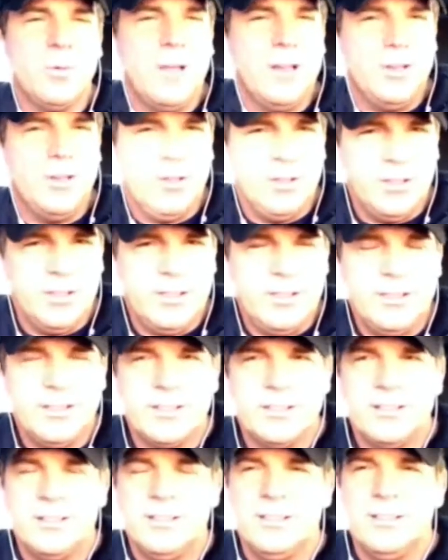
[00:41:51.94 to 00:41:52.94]
Red Hood,
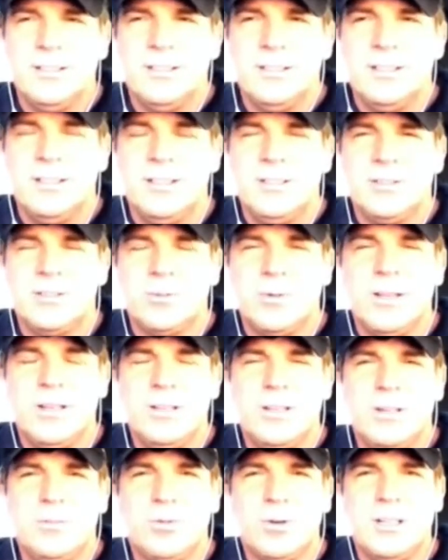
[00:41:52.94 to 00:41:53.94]
there's a Red Hood